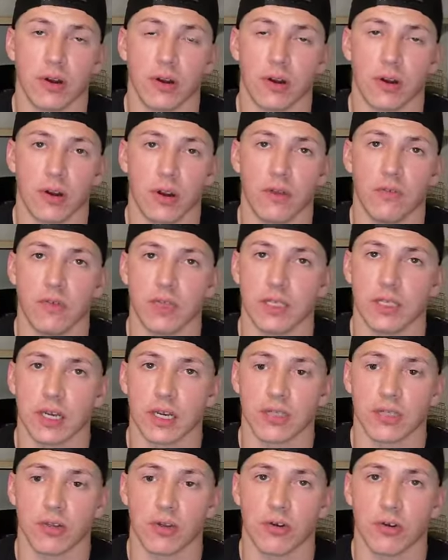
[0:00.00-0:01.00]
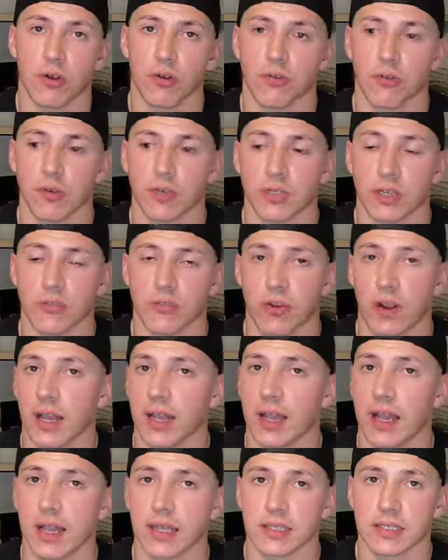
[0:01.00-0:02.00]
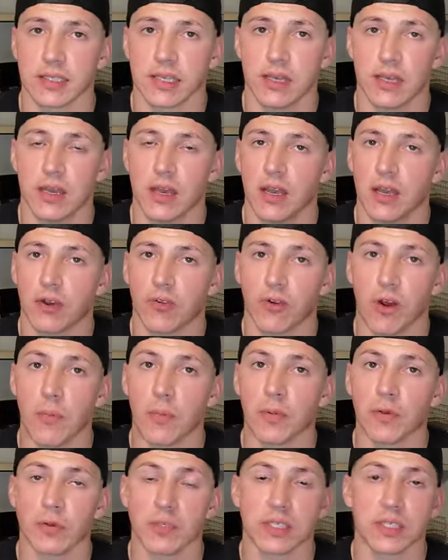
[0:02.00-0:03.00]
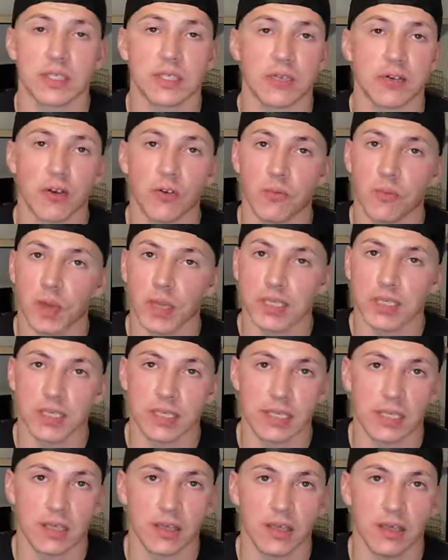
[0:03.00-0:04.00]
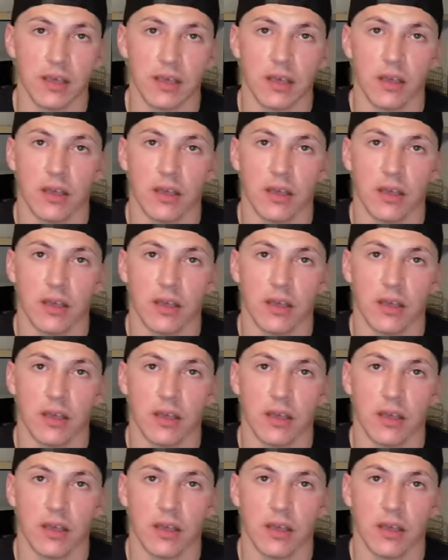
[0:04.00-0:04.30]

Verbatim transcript: or if he's going to turn over to Trey Lance is still missing,